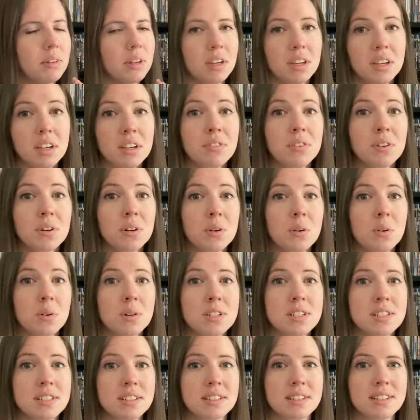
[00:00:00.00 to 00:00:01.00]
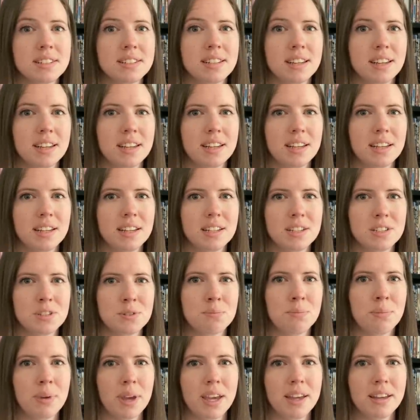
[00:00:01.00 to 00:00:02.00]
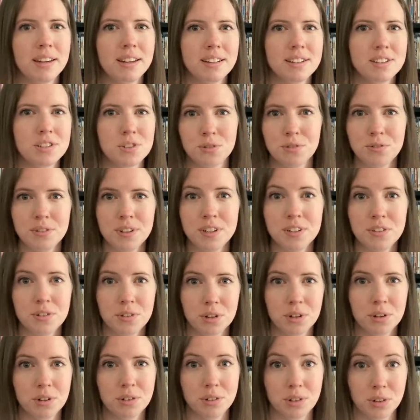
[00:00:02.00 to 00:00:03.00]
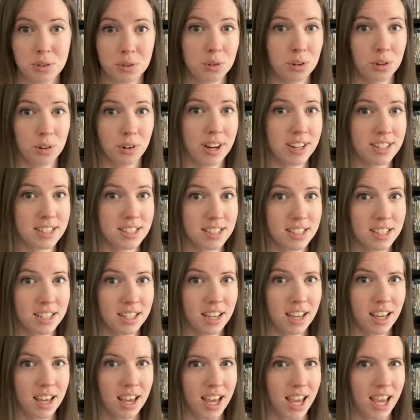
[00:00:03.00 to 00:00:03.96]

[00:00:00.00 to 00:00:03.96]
If your corset is made to fit you correctly